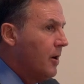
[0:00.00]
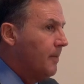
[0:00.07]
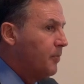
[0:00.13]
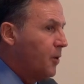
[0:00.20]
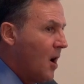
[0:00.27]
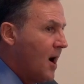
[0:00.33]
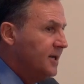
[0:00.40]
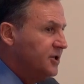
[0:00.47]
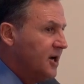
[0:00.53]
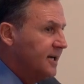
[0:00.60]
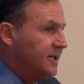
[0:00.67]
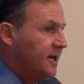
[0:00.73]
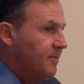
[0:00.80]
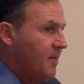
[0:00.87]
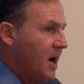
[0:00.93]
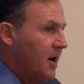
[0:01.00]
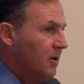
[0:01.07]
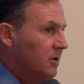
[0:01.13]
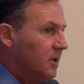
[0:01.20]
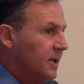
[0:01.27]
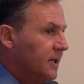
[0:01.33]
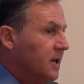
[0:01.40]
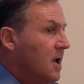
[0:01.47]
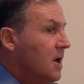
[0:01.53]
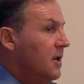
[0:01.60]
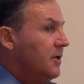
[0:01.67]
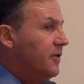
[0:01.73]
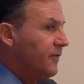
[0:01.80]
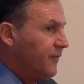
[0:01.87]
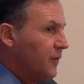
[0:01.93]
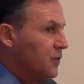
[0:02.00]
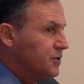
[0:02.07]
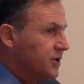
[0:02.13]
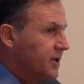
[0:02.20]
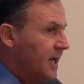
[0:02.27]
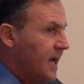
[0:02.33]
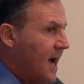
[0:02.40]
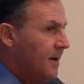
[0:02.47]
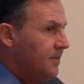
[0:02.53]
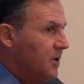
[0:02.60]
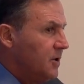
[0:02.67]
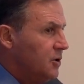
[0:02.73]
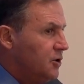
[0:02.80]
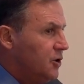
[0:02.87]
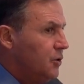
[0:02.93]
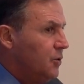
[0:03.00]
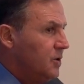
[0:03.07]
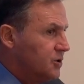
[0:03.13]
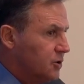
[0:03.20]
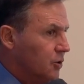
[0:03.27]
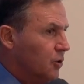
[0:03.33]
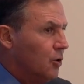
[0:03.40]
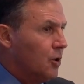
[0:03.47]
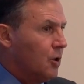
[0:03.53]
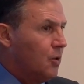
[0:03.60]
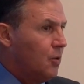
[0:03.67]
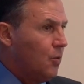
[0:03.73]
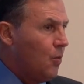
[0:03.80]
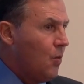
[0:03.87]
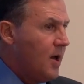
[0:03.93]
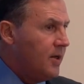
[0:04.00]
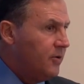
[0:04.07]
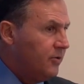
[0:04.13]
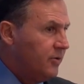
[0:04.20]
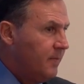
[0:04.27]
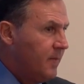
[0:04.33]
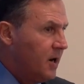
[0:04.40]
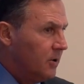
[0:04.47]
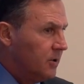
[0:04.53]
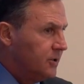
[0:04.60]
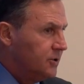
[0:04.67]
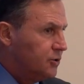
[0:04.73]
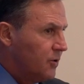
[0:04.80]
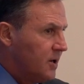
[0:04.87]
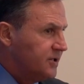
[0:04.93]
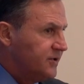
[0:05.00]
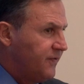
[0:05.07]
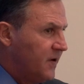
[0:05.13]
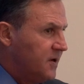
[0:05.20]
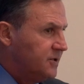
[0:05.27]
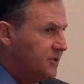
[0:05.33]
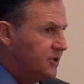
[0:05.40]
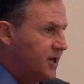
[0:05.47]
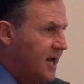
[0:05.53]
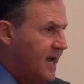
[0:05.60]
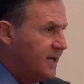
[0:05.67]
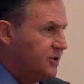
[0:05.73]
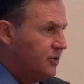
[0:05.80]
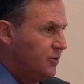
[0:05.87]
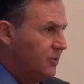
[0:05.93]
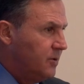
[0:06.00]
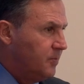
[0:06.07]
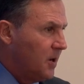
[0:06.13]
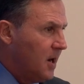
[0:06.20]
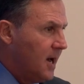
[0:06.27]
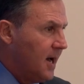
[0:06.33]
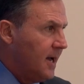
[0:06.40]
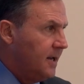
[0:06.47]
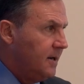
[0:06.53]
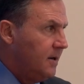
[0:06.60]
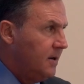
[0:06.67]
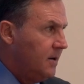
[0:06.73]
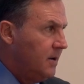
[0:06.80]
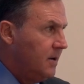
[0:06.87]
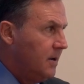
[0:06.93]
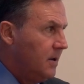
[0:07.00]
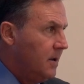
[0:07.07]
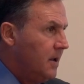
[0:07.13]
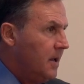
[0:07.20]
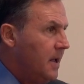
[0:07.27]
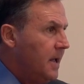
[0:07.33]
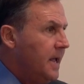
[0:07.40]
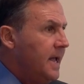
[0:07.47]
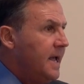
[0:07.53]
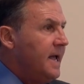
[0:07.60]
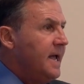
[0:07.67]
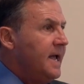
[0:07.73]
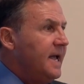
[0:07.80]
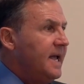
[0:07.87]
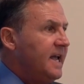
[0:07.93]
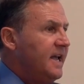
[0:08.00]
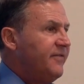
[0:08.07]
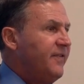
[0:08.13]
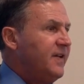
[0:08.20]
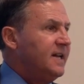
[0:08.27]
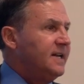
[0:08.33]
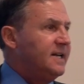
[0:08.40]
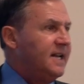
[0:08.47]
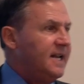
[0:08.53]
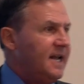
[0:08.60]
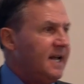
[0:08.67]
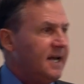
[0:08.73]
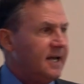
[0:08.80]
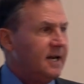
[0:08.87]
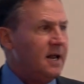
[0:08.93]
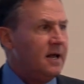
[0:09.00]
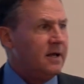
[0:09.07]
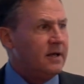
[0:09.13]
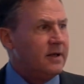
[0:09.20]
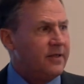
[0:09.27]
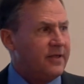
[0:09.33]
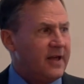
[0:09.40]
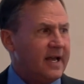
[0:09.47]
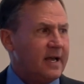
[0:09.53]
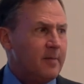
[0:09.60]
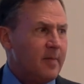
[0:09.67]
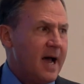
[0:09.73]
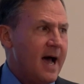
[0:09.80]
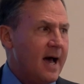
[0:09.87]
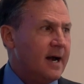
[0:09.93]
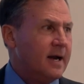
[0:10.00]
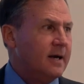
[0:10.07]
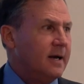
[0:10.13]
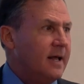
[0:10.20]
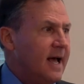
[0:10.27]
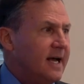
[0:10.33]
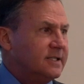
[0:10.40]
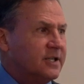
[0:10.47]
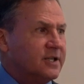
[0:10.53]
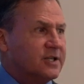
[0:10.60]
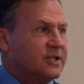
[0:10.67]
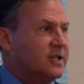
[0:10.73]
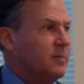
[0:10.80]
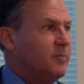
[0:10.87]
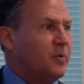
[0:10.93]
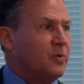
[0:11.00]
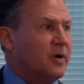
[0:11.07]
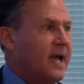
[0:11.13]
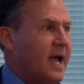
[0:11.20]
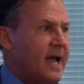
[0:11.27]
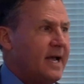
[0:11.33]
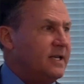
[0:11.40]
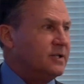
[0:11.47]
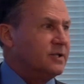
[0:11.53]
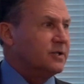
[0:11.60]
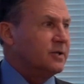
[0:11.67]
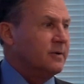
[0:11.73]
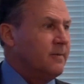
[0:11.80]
a project in Maryland, the first thing I'm going to do is look whether the Maryland Trust Fund statute applied. If it did, think about it. That's a simple case.